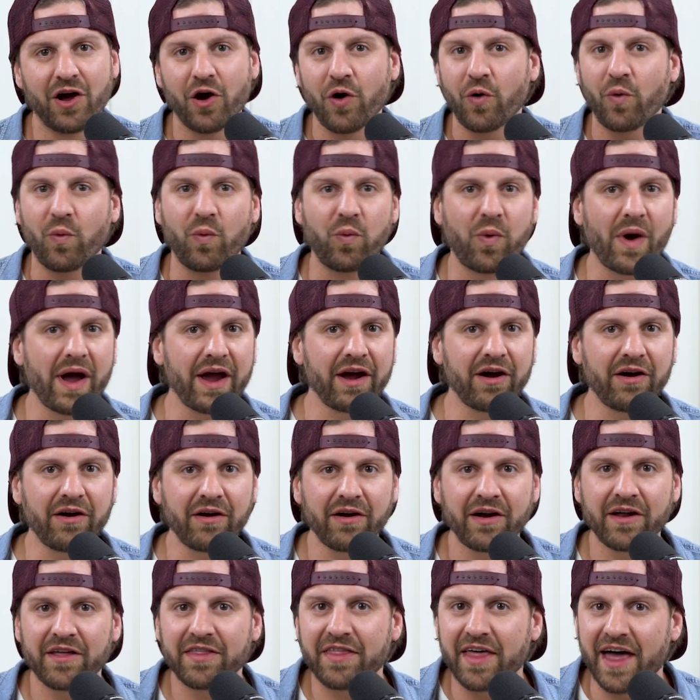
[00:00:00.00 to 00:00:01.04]
where
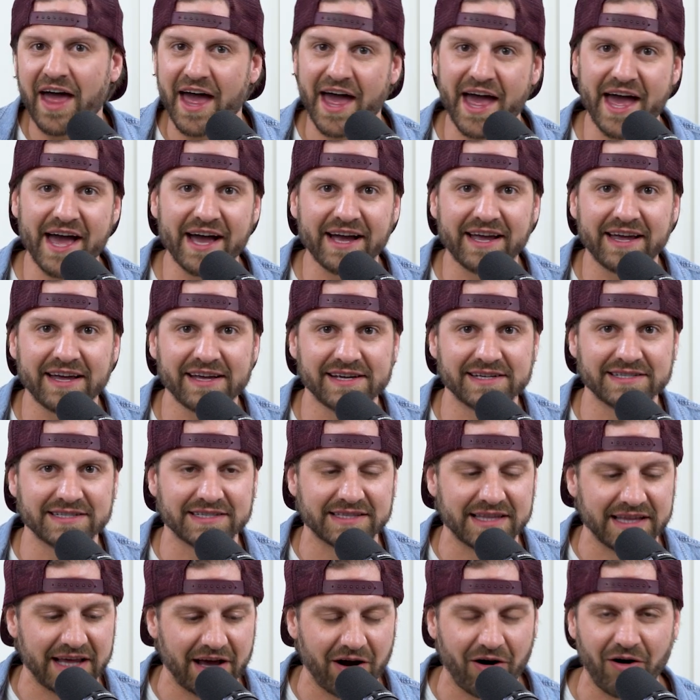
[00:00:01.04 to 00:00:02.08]
the heck is
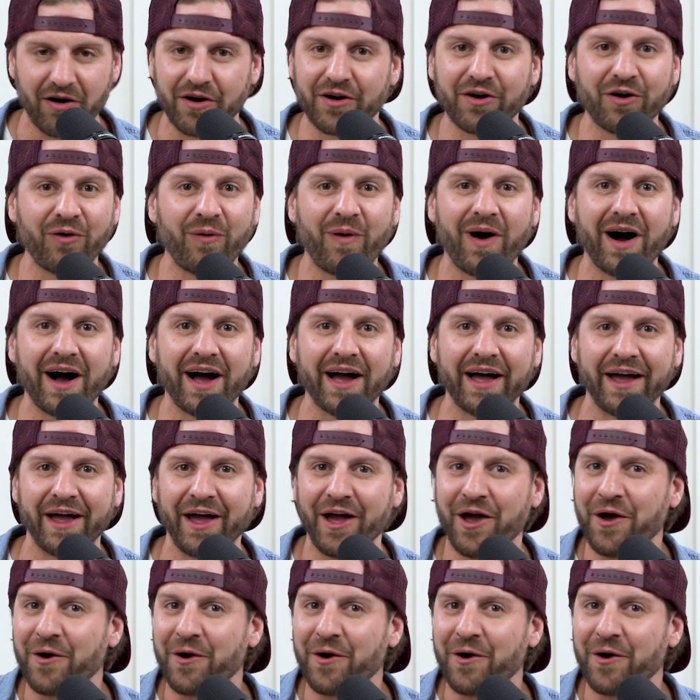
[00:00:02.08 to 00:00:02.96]
the ROI,